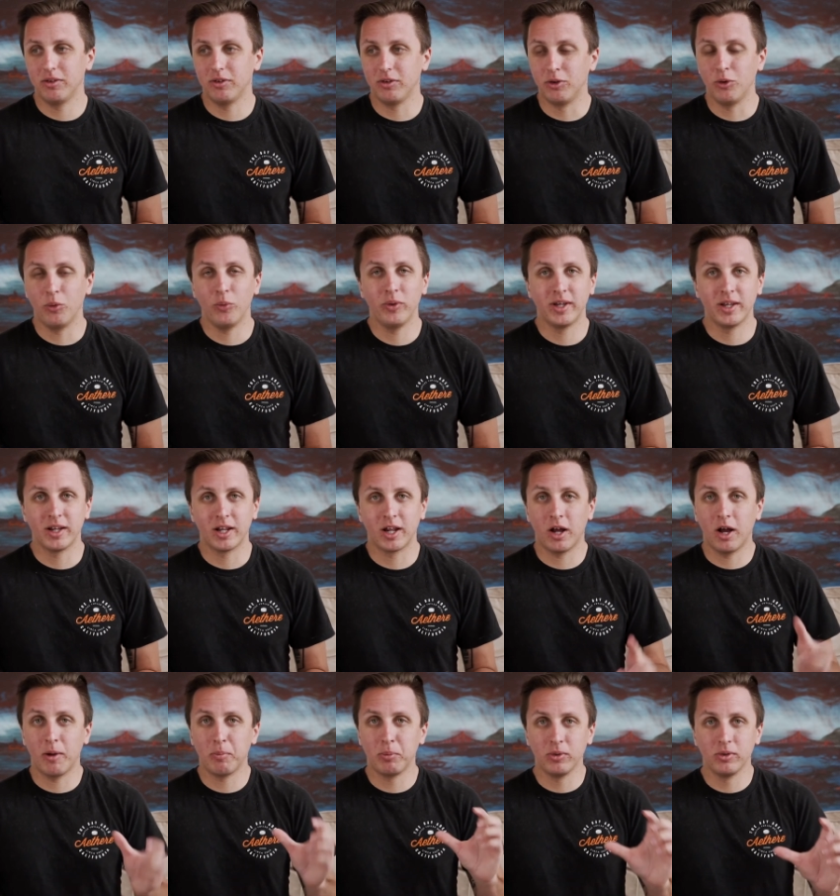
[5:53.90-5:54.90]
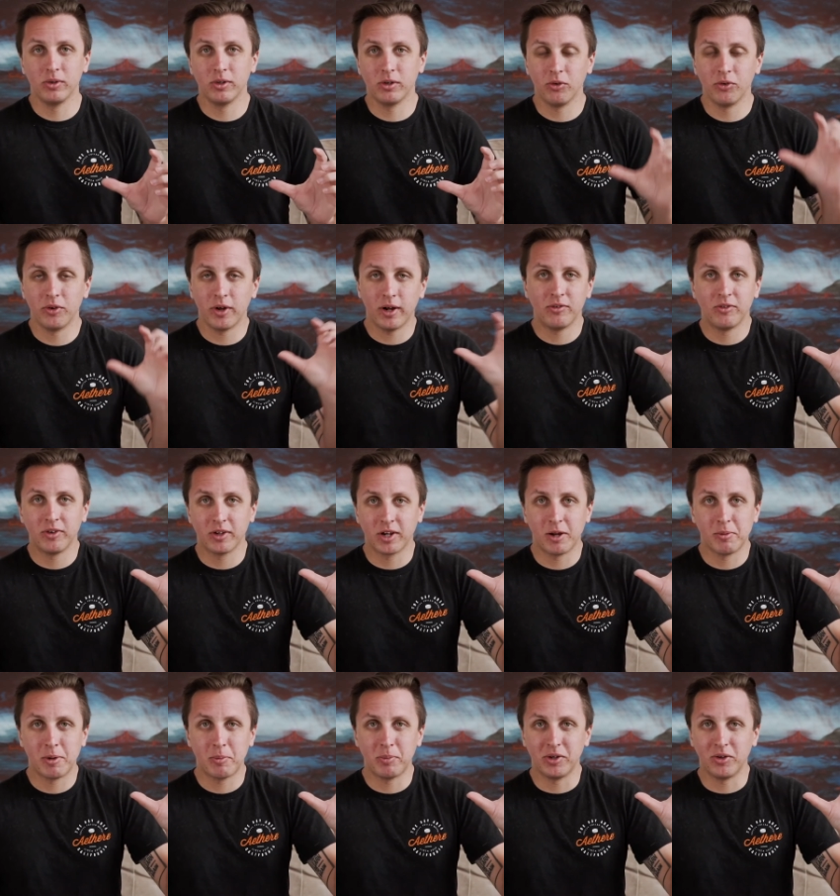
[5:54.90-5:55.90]
you only get a couple little dots that
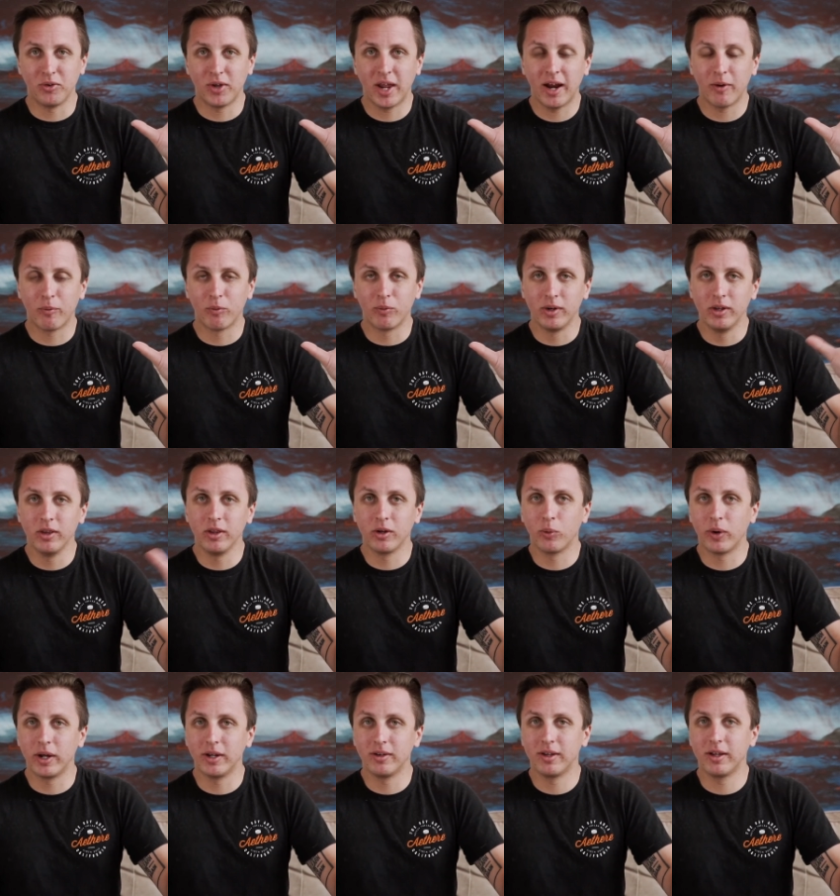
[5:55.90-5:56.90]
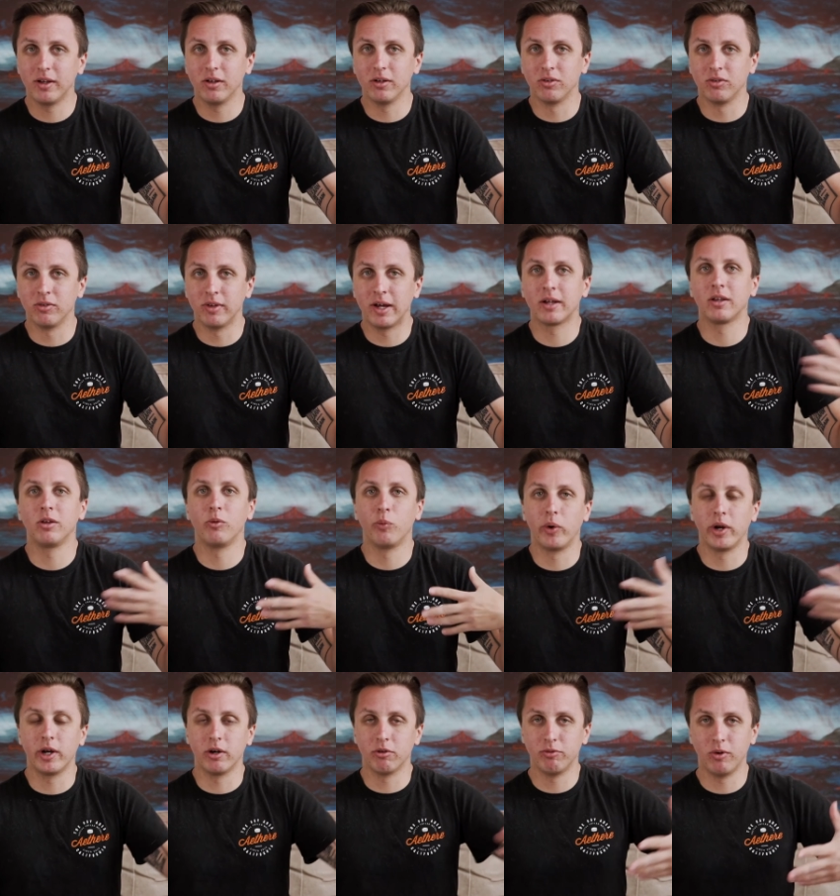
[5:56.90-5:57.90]
come up and you can't really quite tell exactly
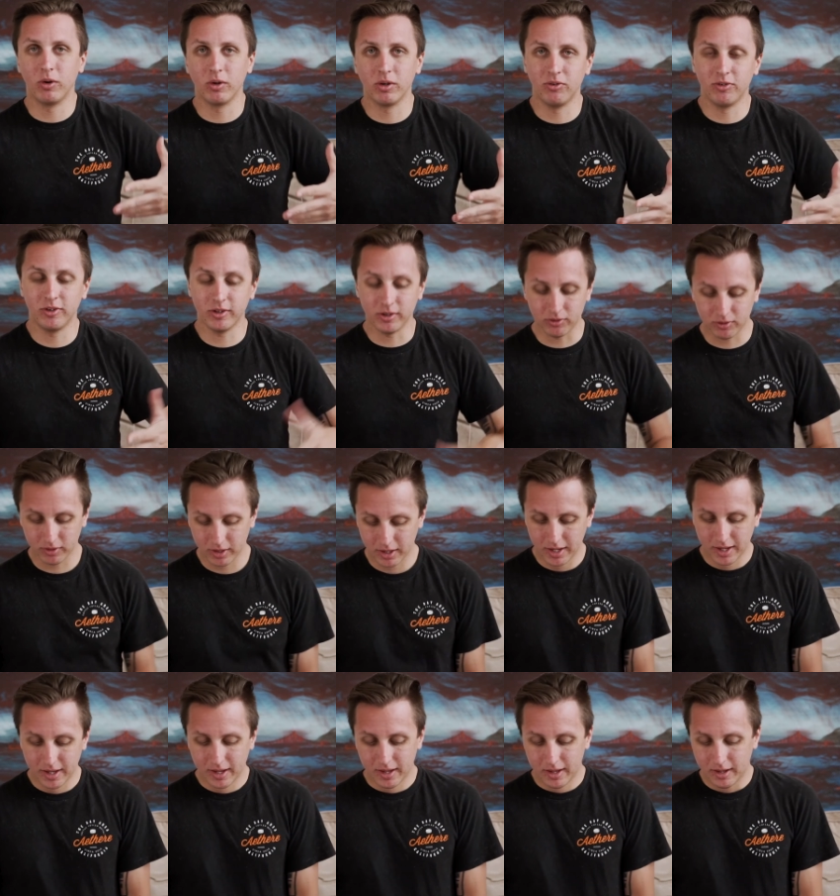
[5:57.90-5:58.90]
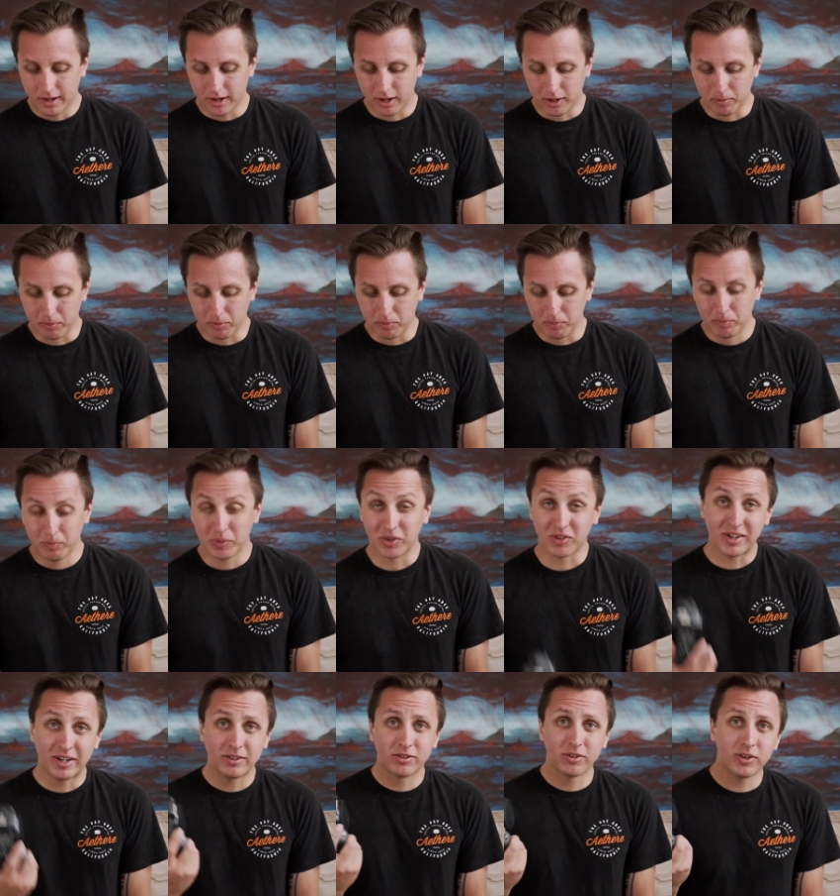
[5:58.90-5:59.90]
where your focus is. Um,
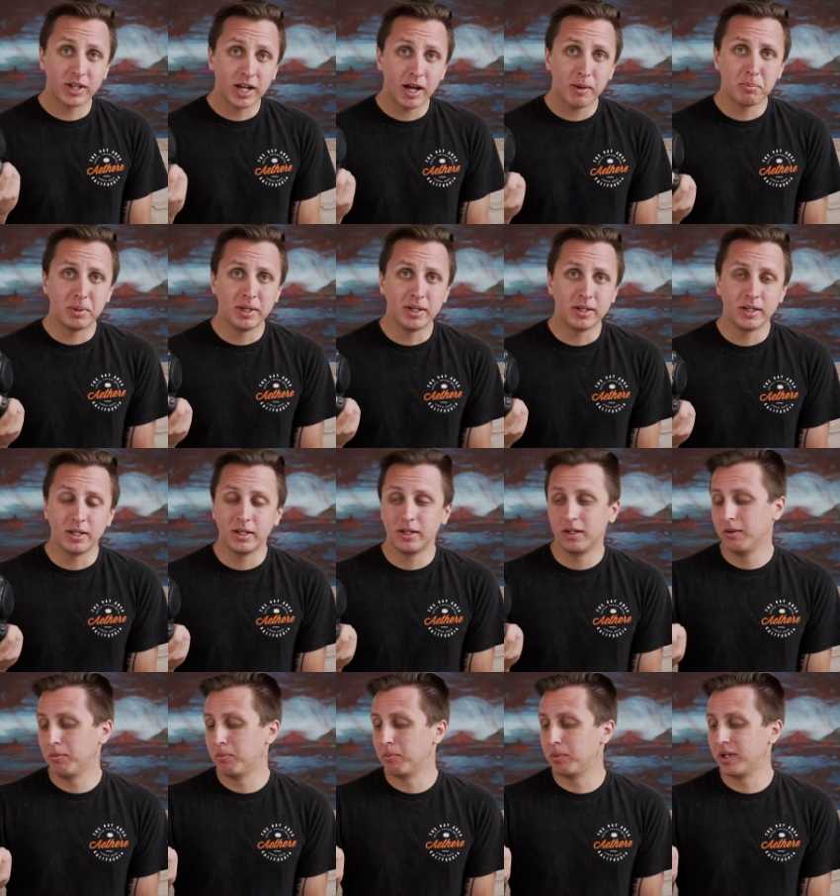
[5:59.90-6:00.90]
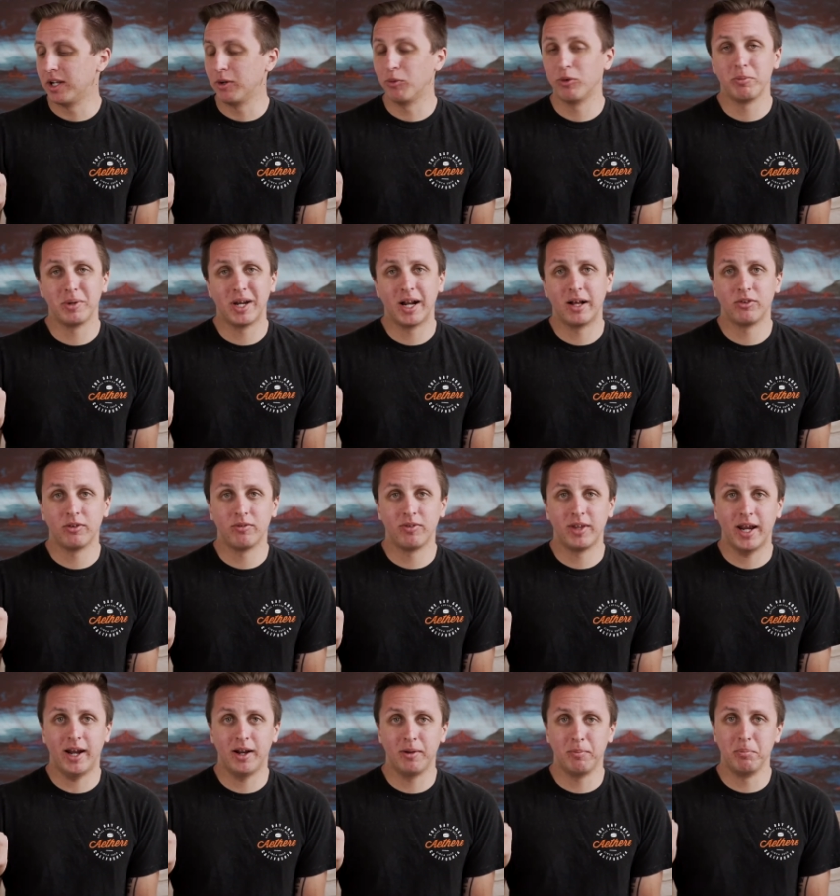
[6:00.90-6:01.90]
it's nice that they got peaking, but it would be nice if
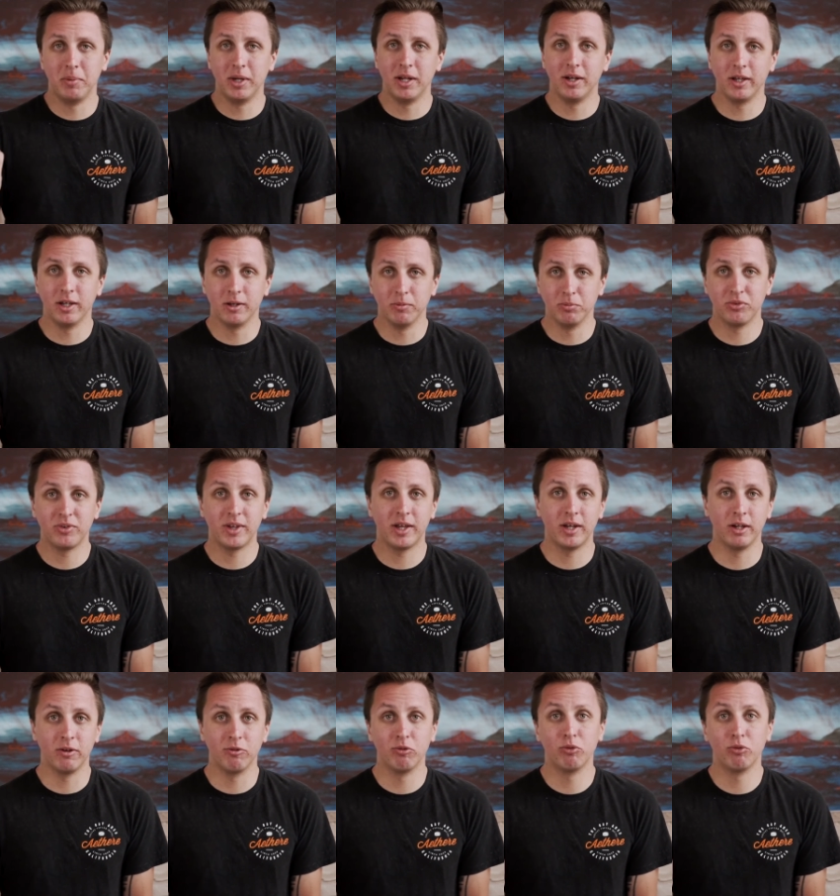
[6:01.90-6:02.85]
they had a medium setting